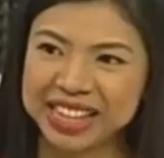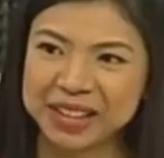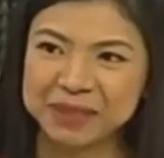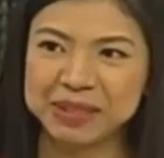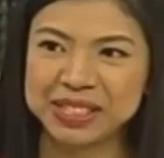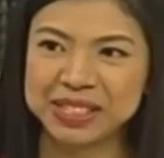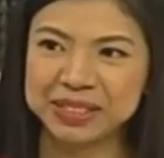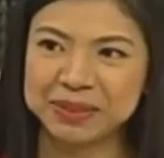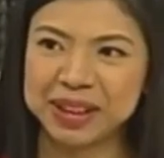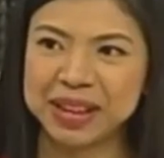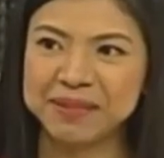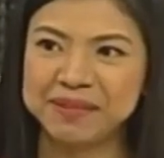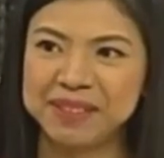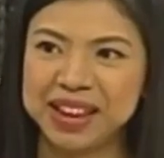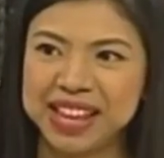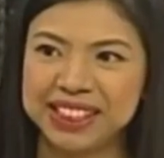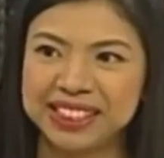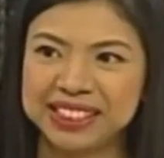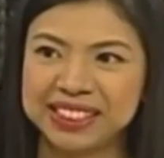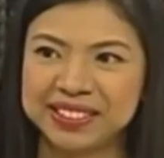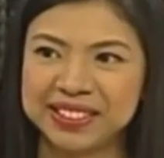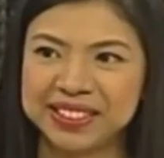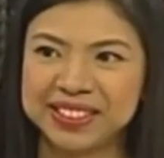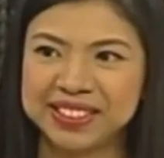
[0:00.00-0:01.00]
him as my
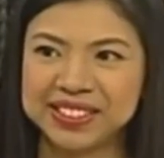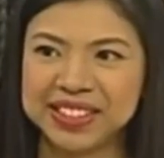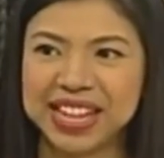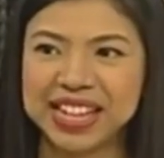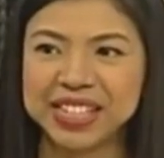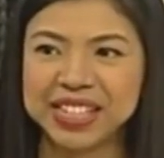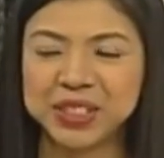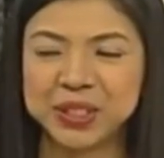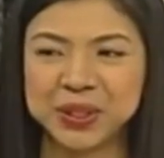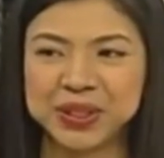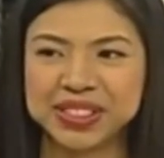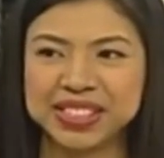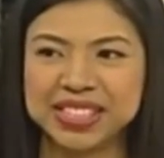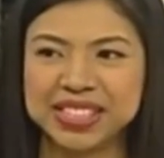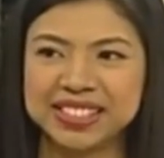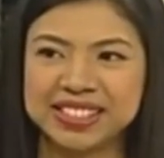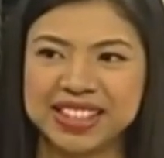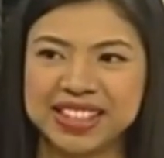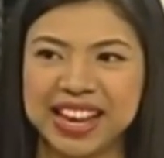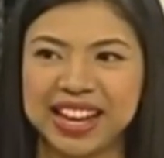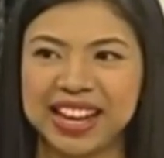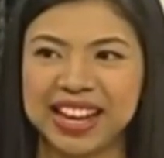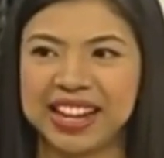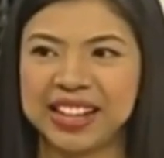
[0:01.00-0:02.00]
mentor. So I chose the
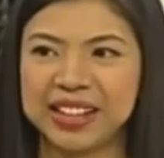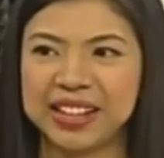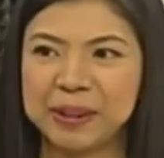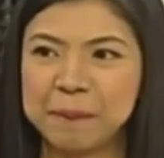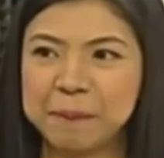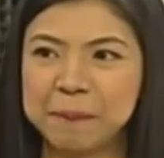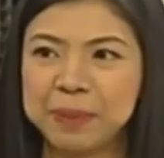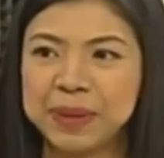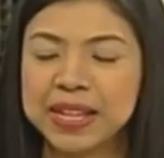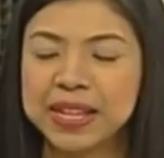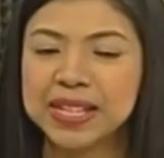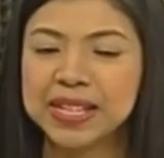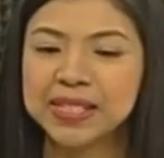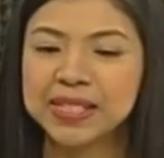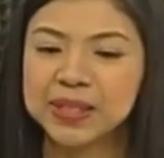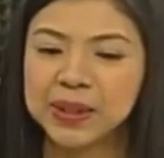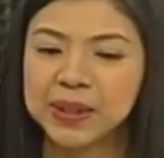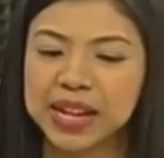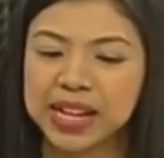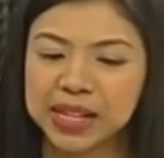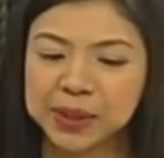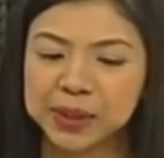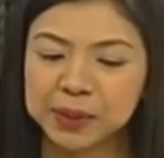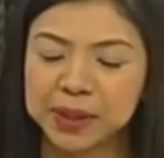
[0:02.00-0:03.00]
second. So
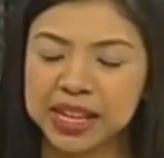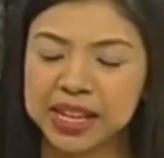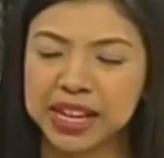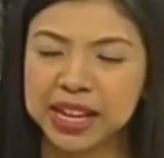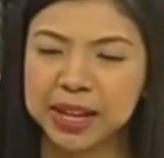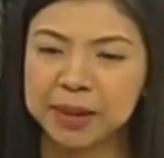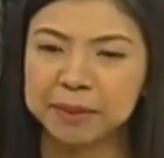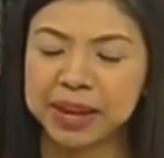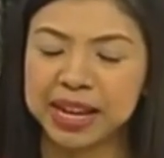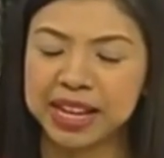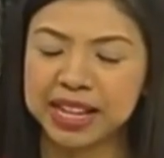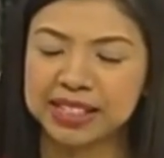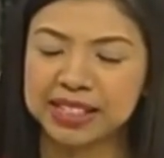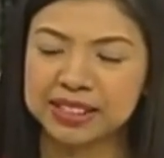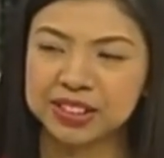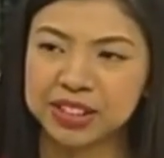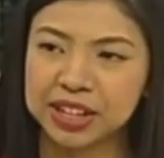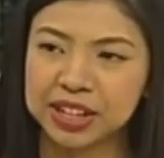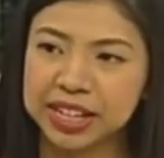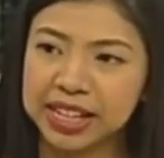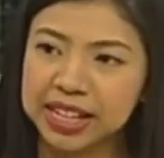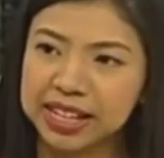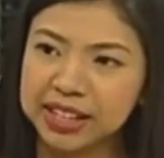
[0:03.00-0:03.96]
anyway, I started